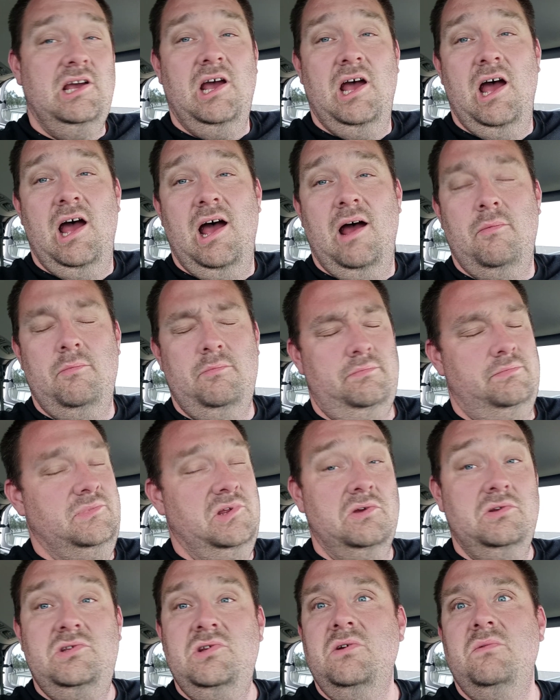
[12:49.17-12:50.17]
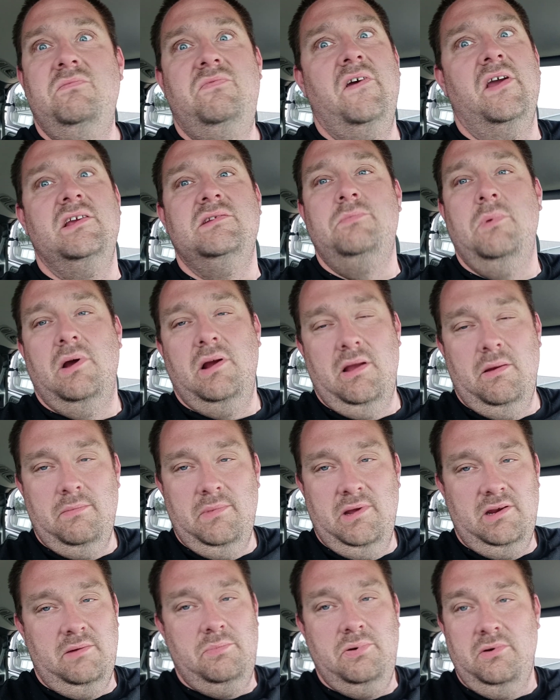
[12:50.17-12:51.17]
YouTube, Facebook,
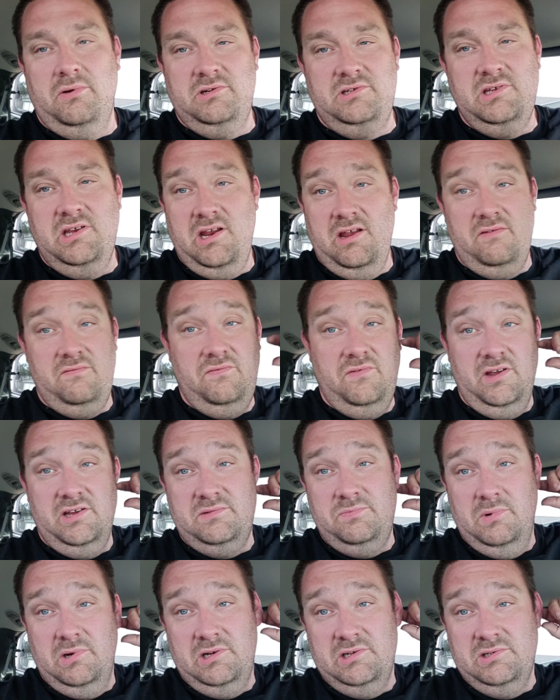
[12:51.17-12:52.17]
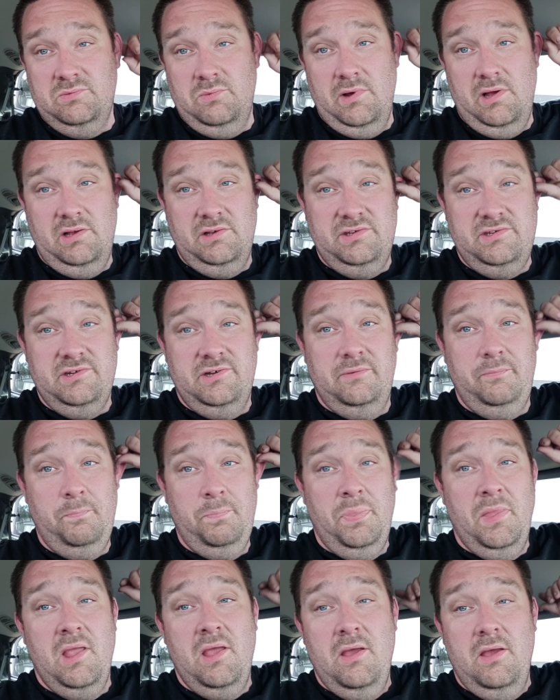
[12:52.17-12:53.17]
I'm going to post it on Facebook as well. So
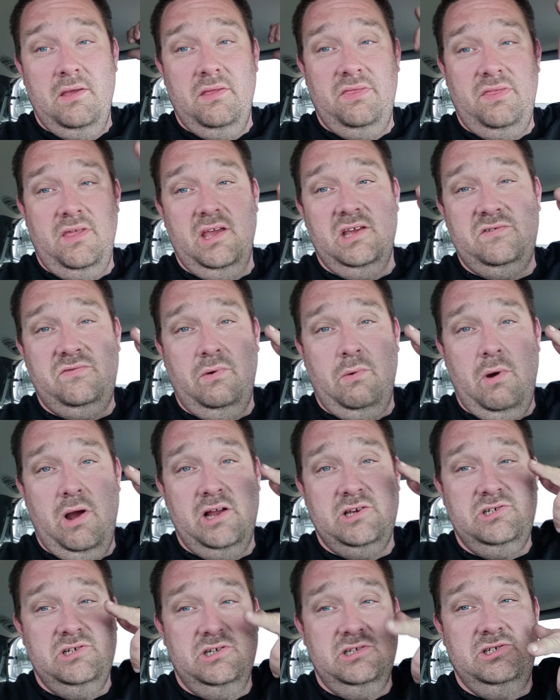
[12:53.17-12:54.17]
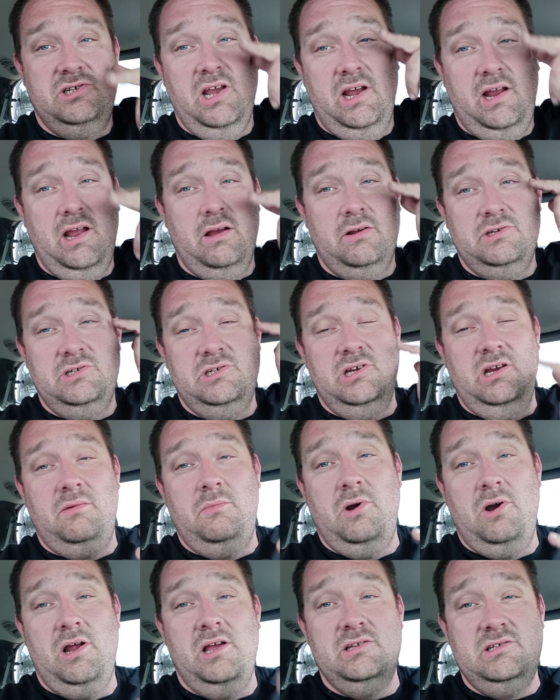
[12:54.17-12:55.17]
thanks for watching. Check out
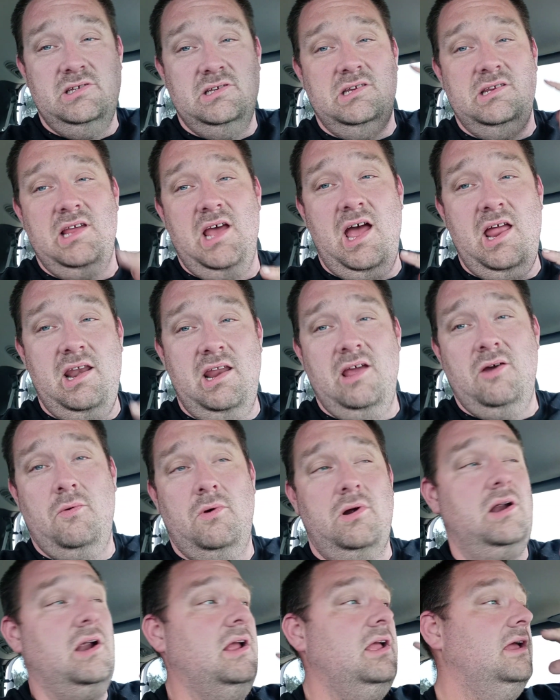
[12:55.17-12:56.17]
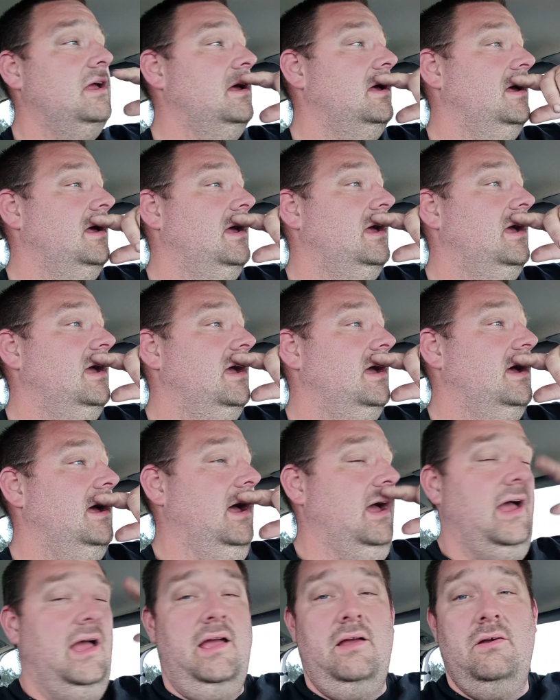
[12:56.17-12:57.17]
gmrs.network.
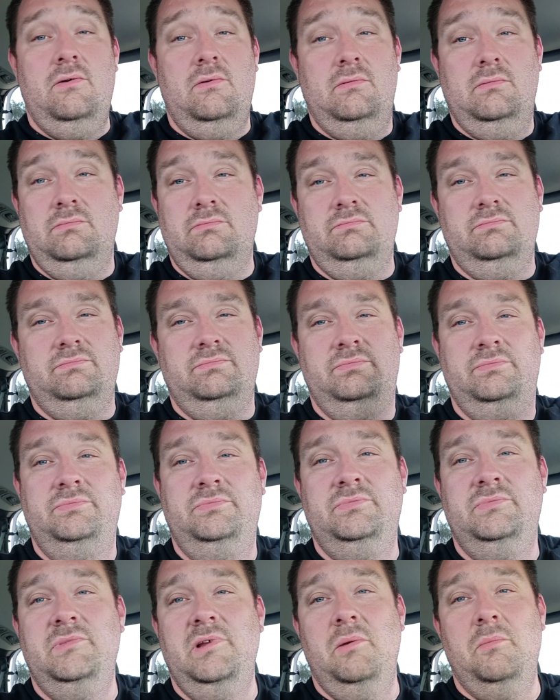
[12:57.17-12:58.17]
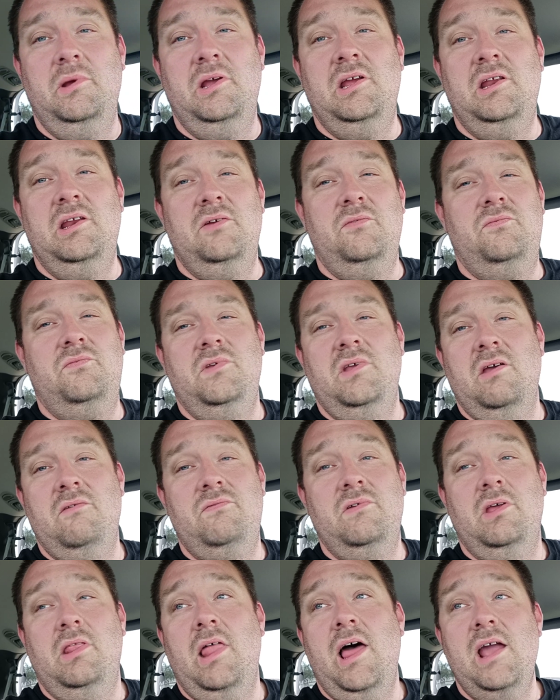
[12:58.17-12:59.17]

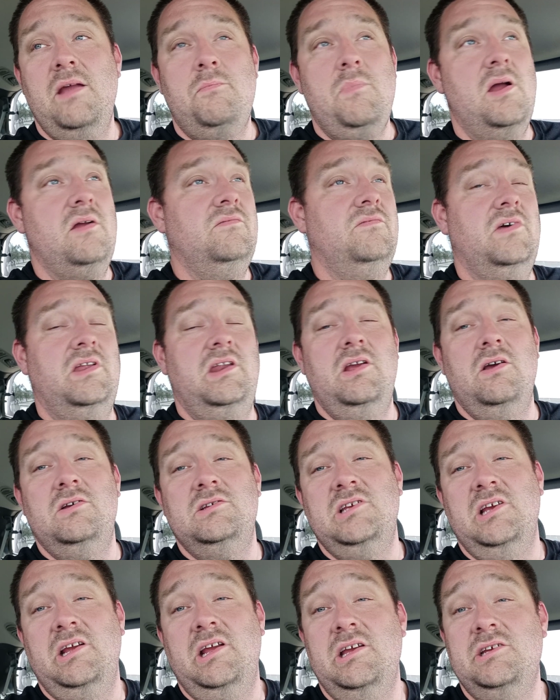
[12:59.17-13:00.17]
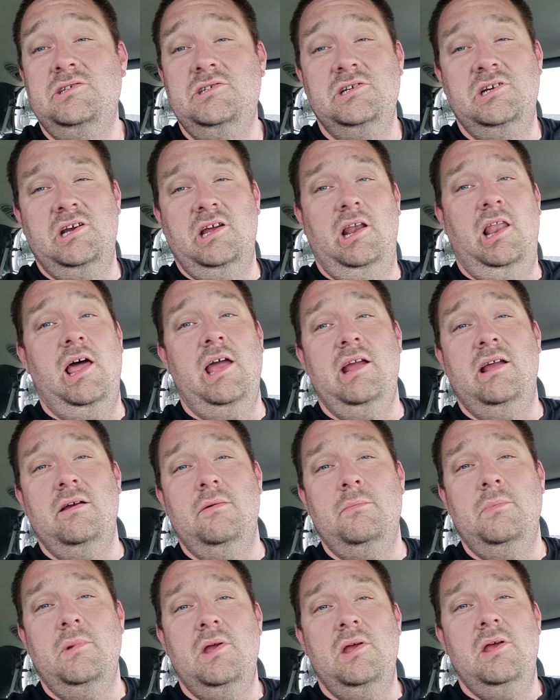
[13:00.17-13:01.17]
If you like my videos, I guess you could like
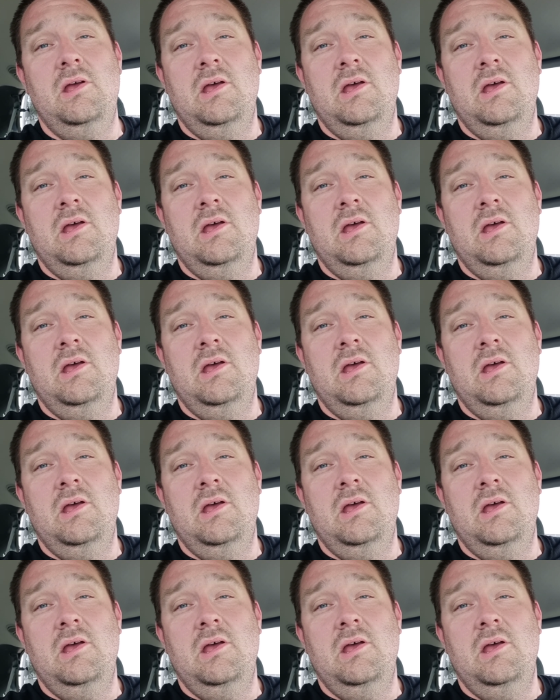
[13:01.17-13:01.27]
them.